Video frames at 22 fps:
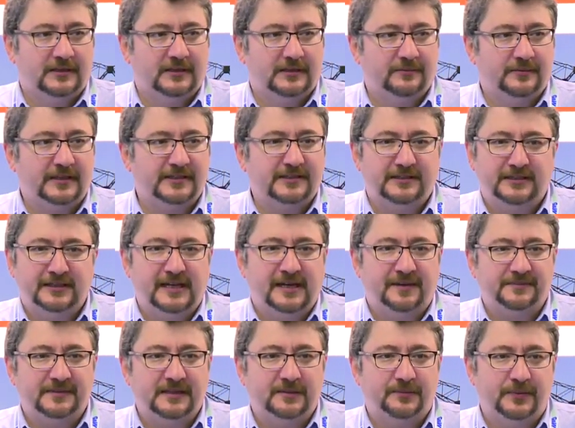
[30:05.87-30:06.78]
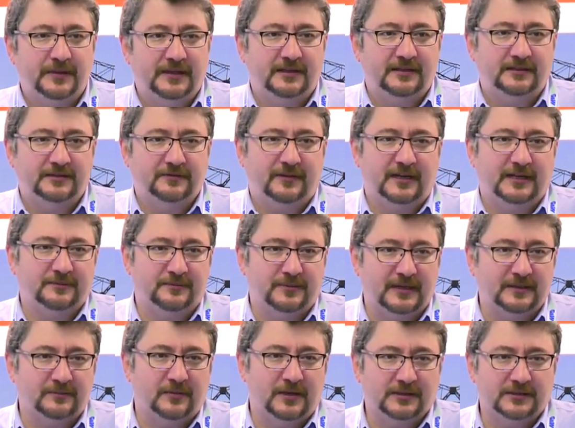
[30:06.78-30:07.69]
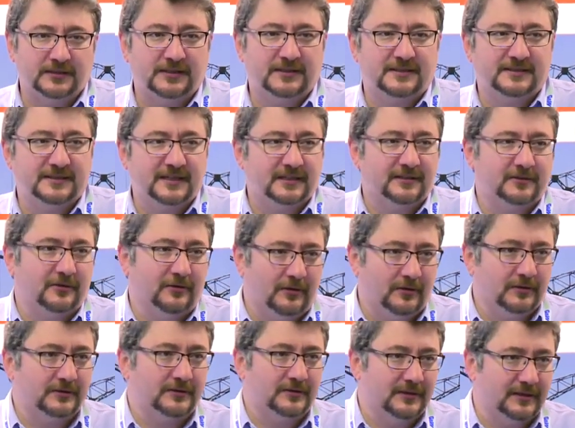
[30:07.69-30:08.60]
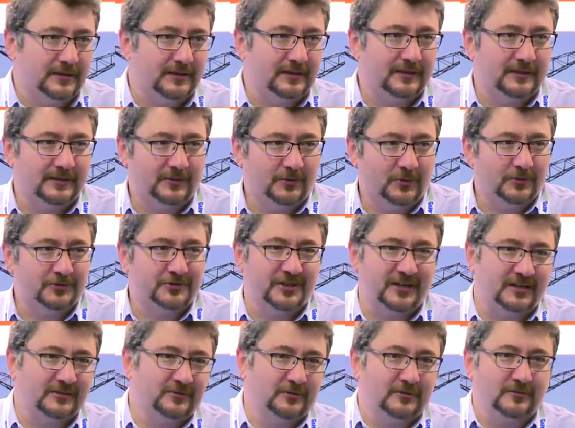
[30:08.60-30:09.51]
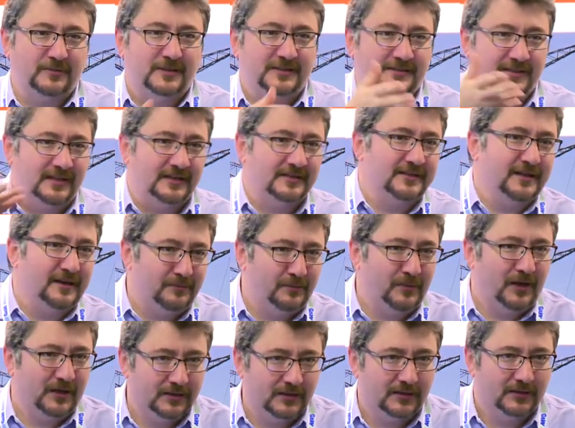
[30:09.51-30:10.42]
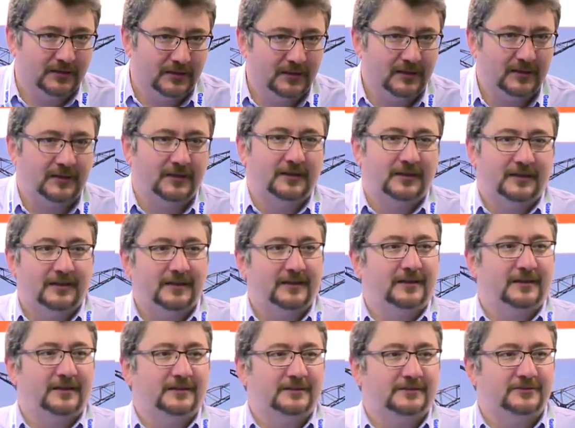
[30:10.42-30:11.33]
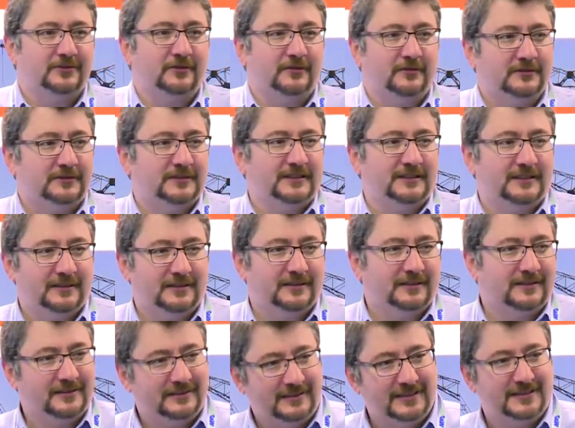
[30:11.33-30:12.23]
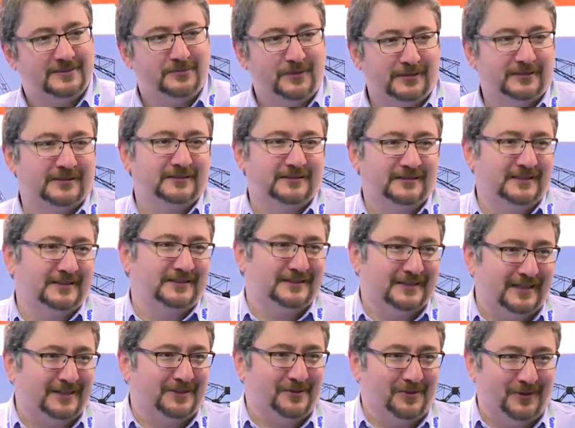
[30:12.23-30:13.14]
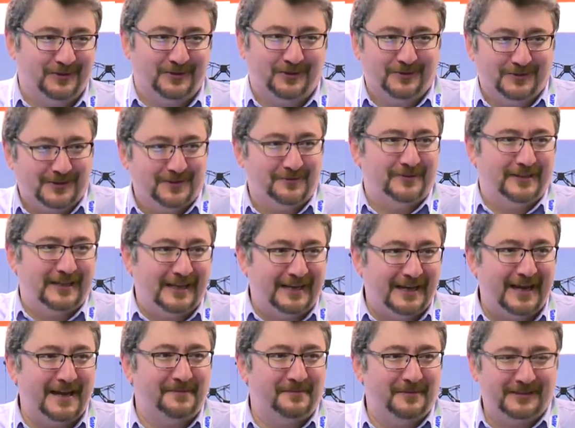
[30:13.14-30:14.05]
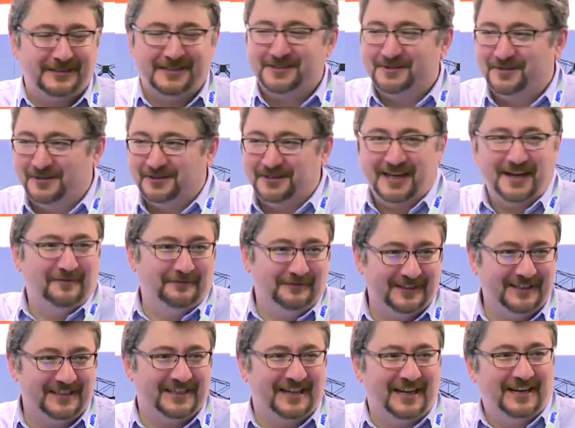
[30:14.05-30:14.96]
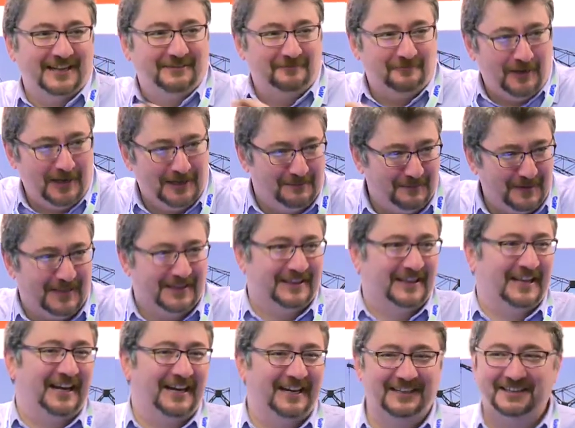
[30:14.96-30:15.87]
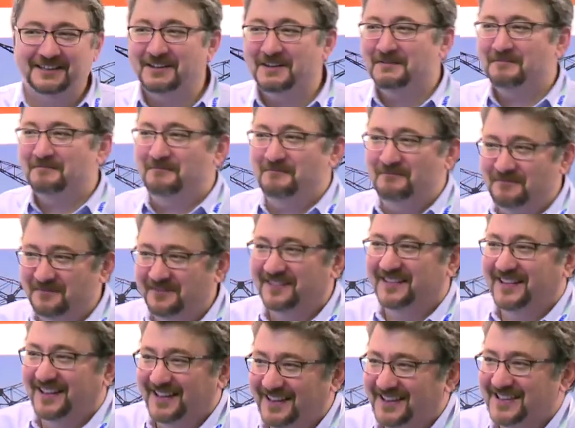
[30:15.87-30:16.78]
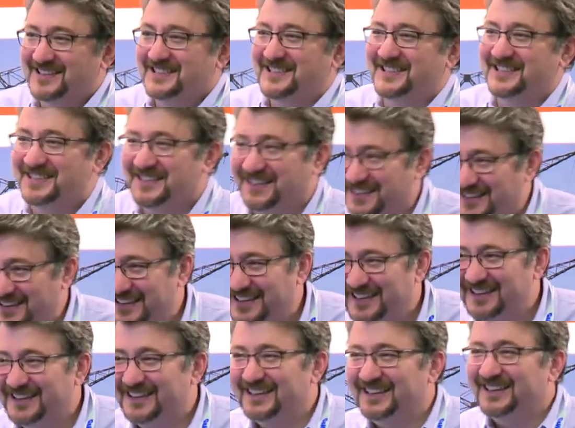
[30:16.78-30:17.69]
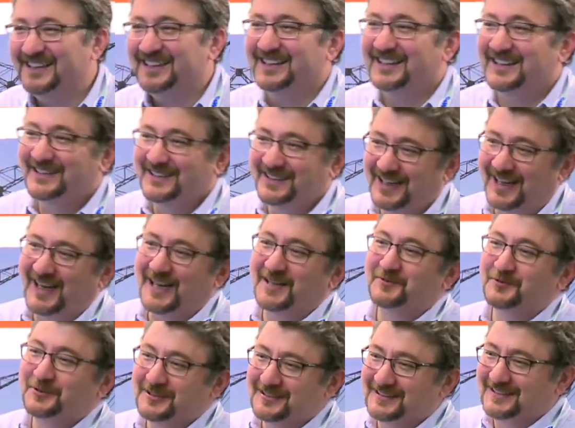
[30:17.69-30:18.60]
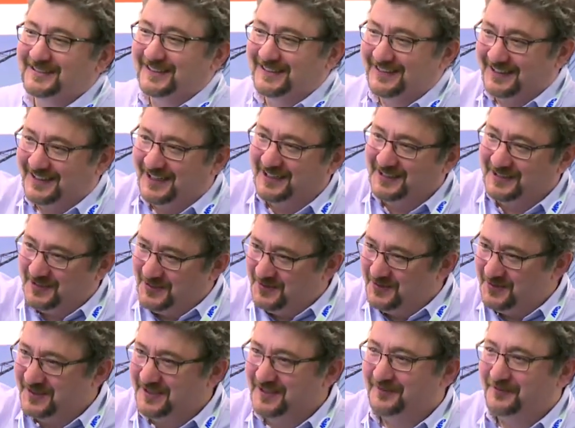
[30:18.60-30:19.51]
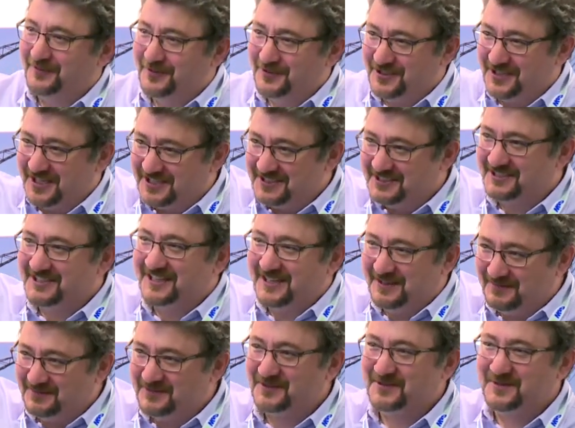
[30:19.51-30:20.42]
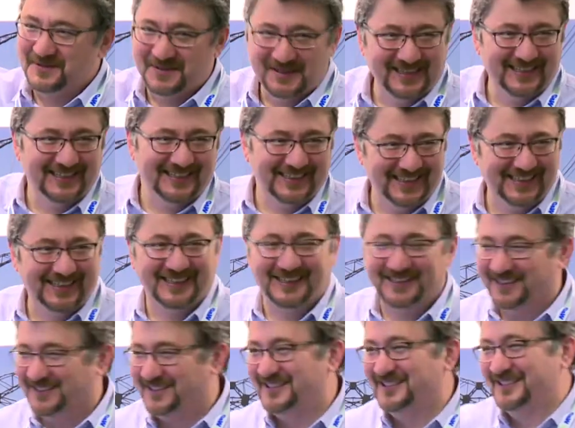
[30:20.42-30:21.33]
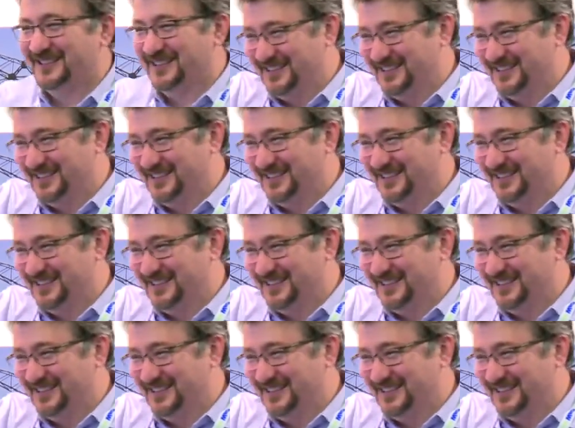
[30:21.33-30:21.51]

but in EMTP, the wideband model is not called Kocar or Maseredian model. So this model is not called also with a name. It is called FT line, wideband line. So, yeah, I wouldn't argue if you change the name to, yeah, it's...